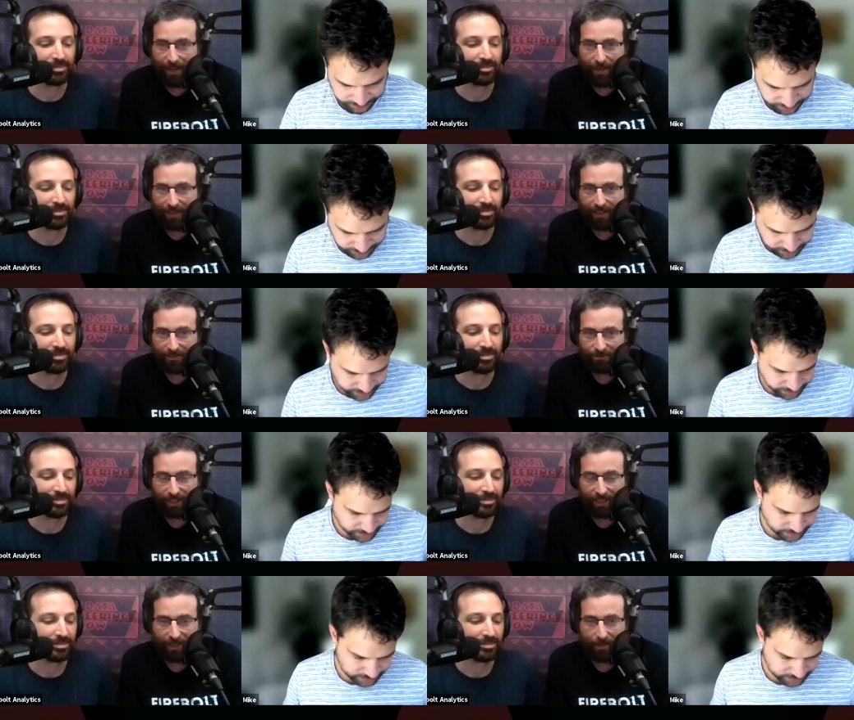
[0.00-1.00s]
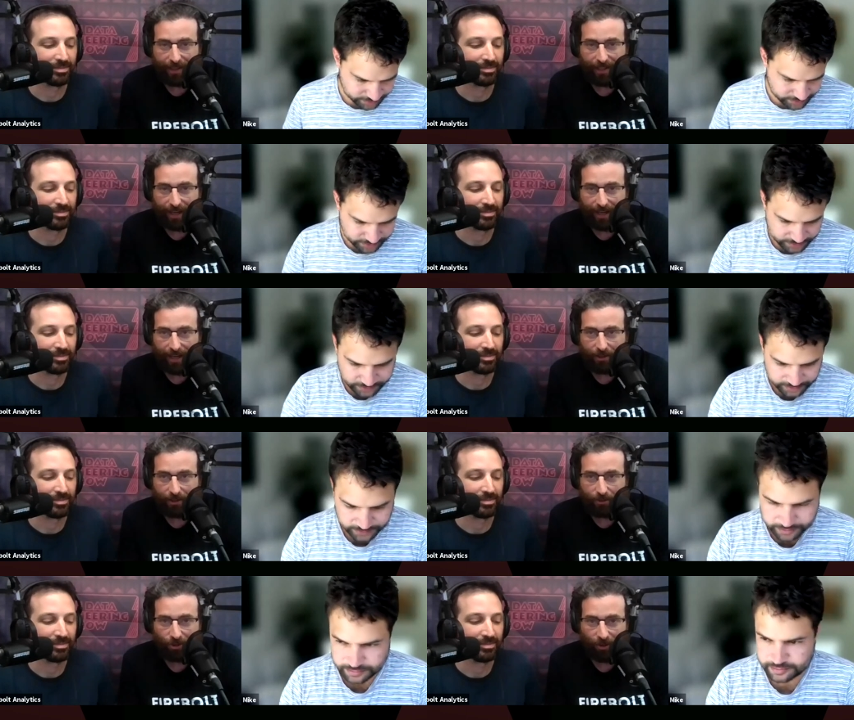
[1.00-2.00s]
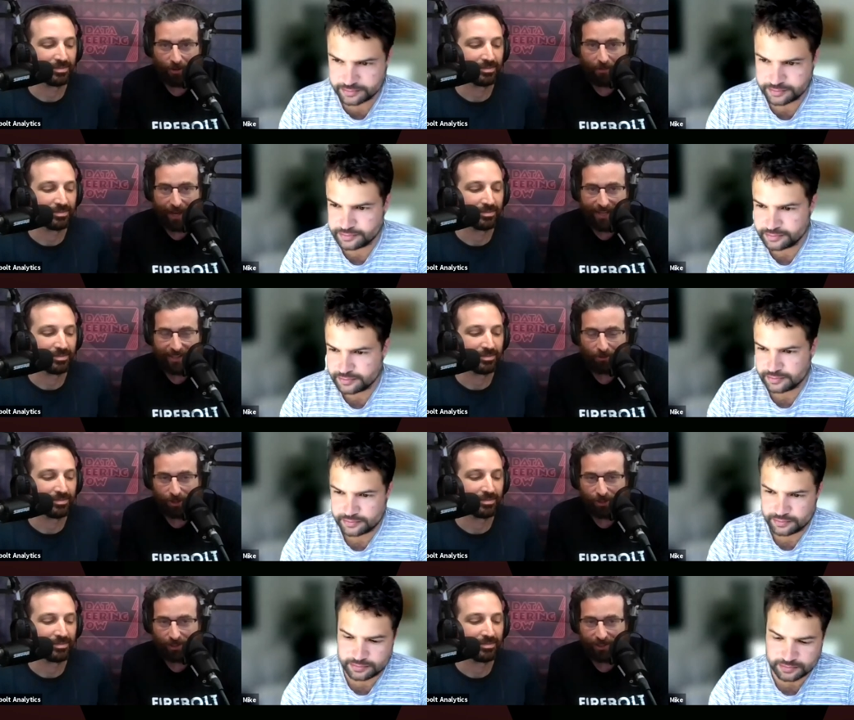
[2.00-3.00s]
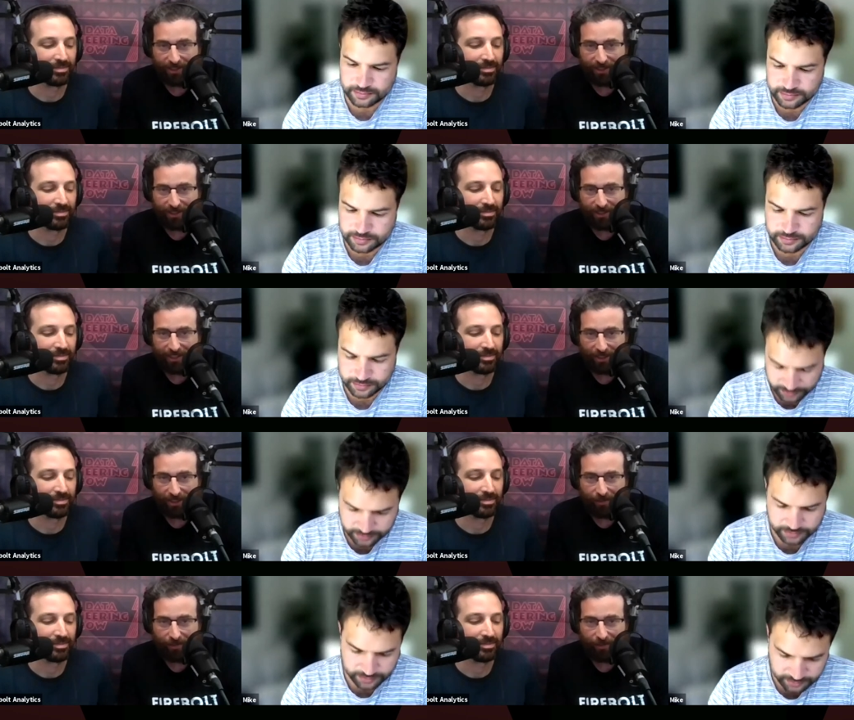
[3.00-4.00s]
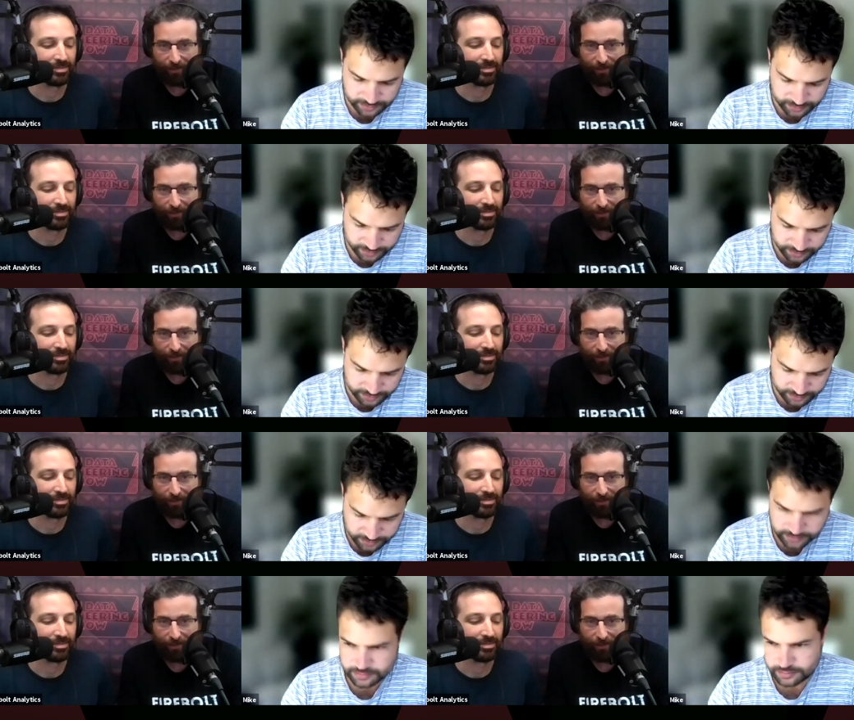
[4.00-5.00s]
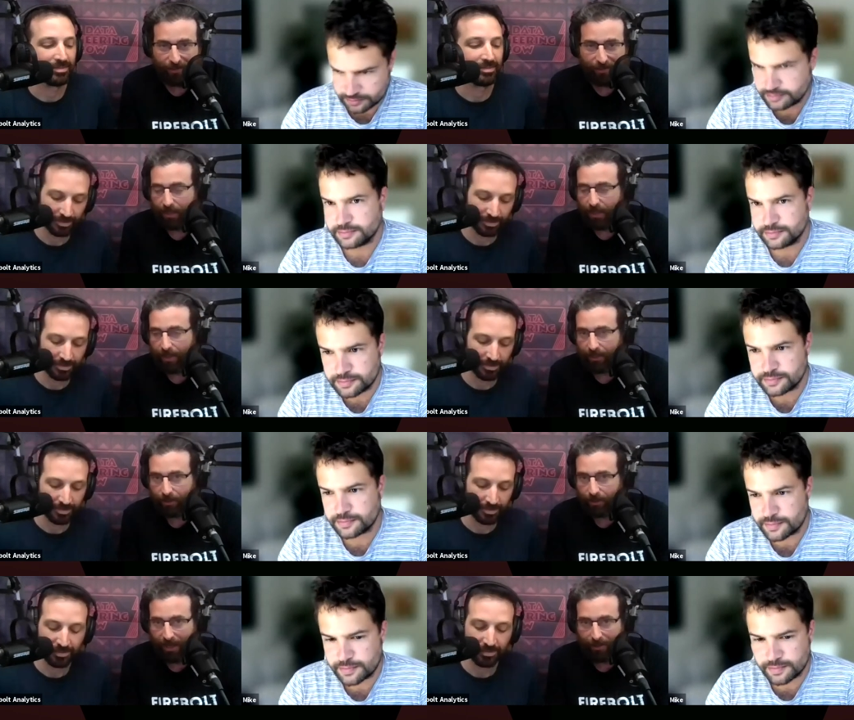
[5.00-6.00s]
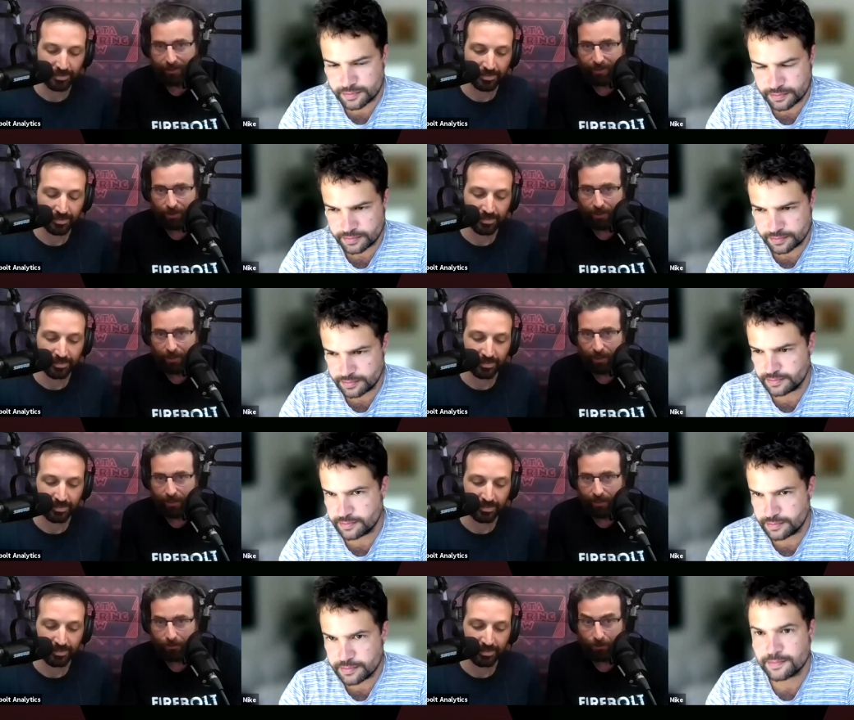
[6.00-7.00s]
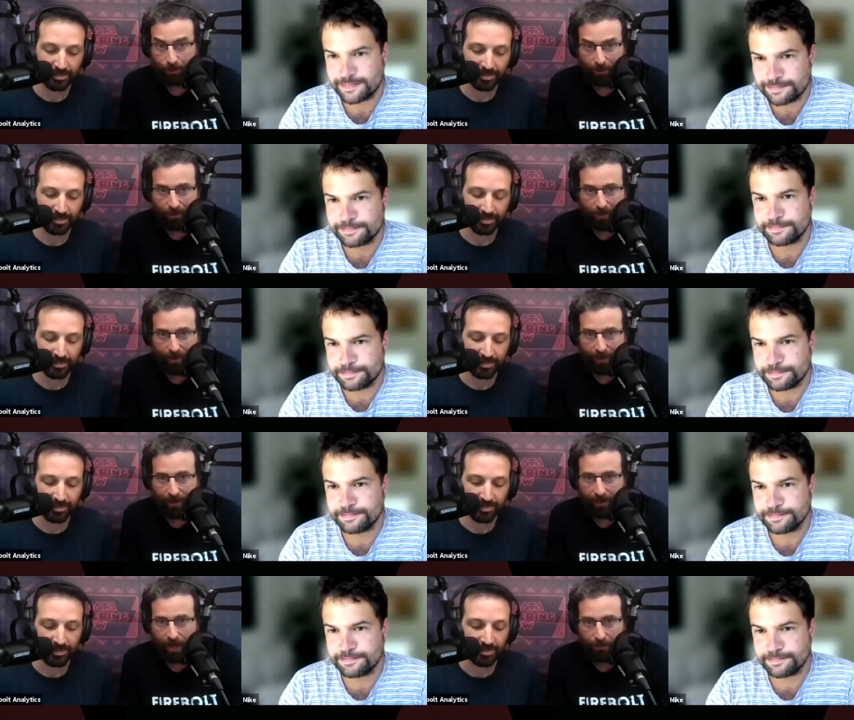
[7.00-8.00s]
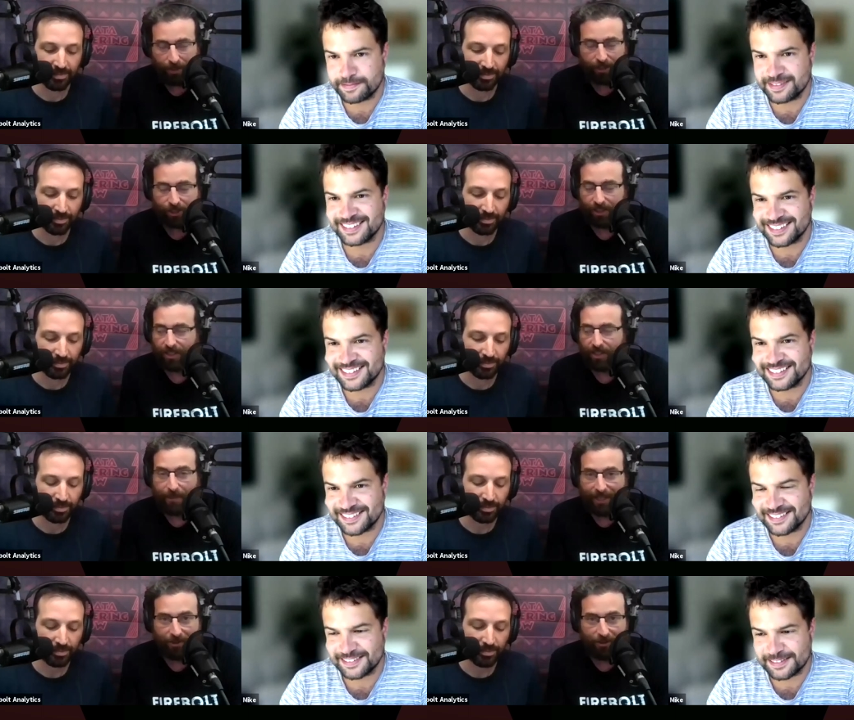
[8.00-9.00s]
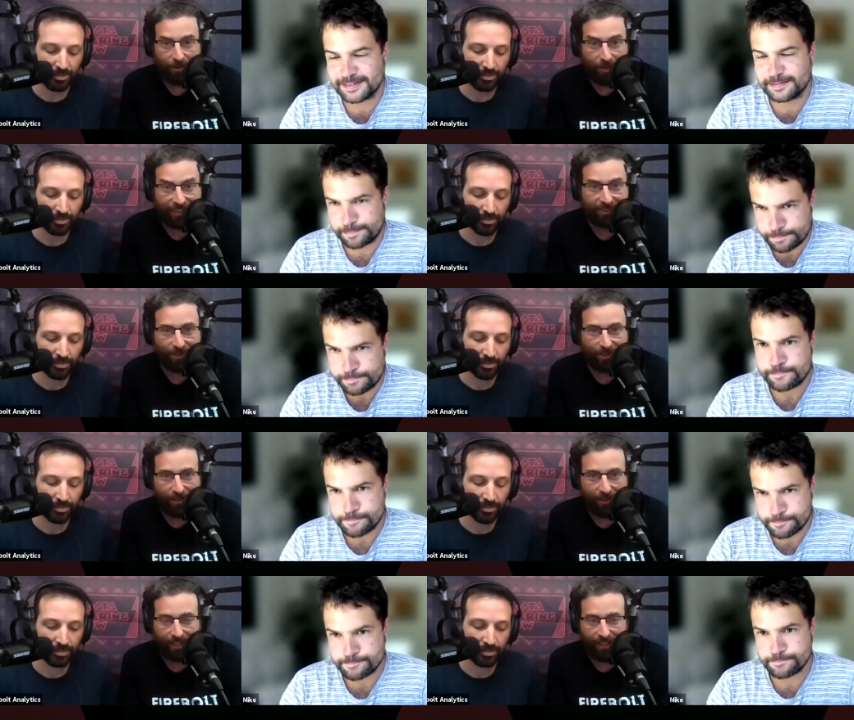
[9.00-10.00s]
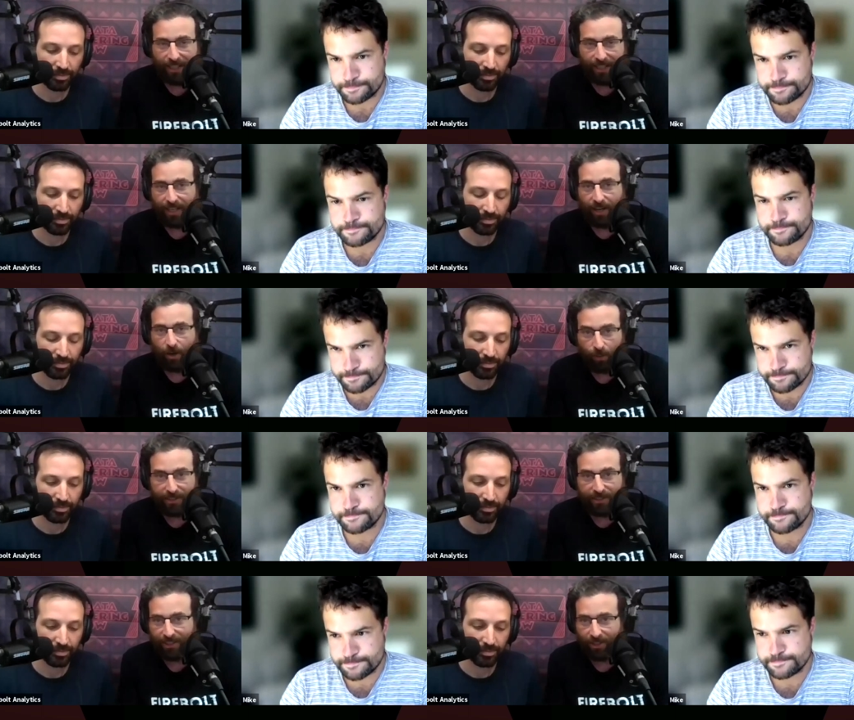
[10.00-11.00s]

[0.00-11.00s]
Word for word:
Speaker 1: there's, I think, I think really, I think I, I wish you all the best. I wish you can scale fast. I wish you can hire a team that you love and, and, and can work with and, and accomplish meaningful things